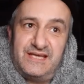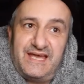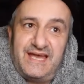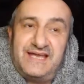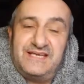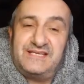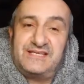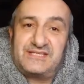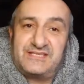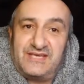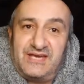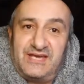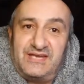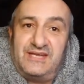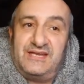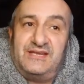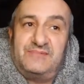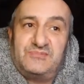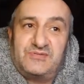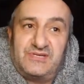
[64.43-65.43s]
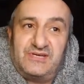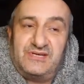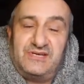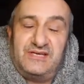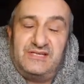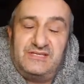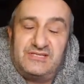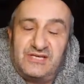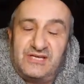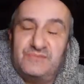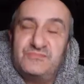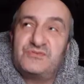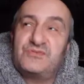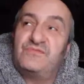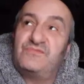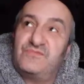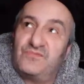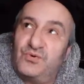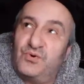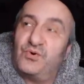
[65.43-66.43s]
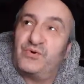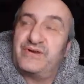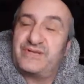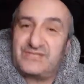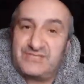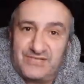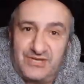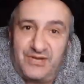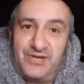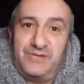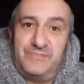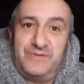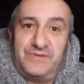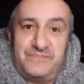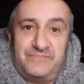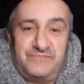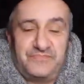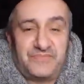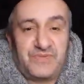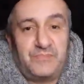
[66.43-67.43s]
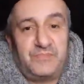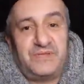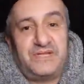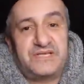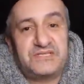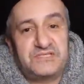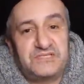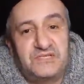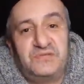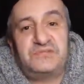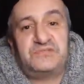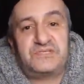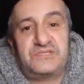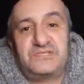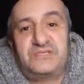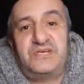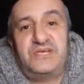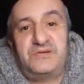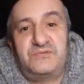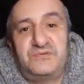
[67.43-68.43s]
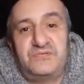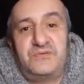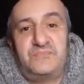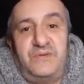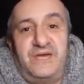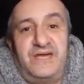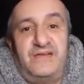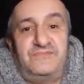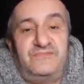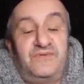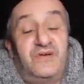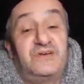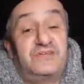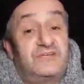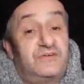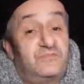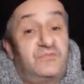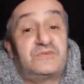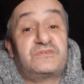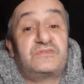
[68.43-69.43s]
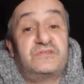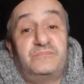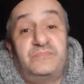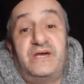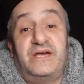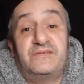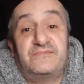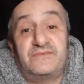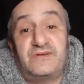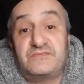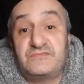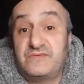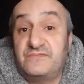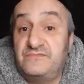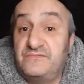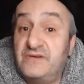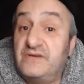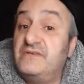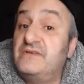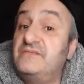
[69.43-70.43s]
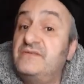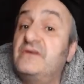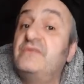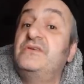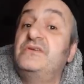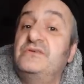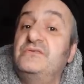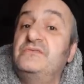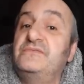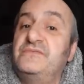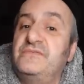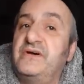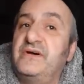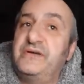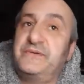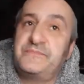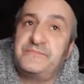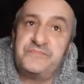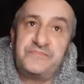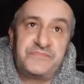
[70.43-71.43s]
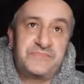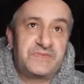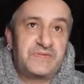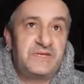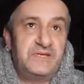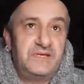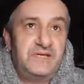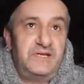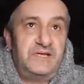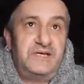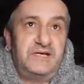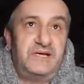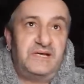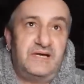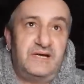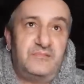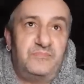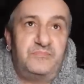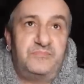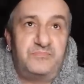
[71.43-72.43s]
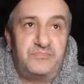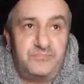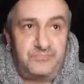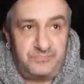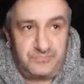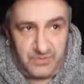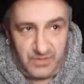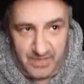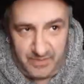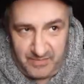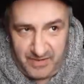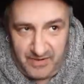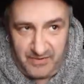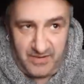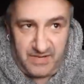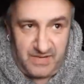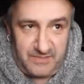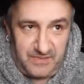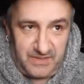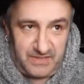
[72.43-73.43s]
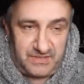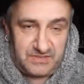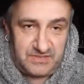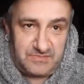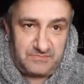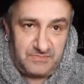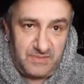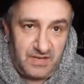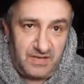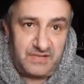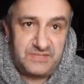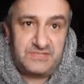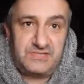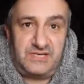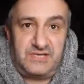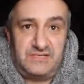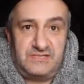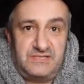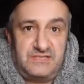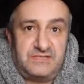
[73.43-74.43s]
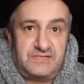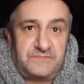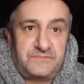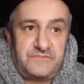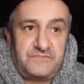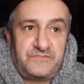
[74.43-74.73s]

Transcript: entertaining in terms of raw excitement. But that's not to say it was a bad fight. It wasn't a bad fight. It was a very, very good fight. Primarily because Martin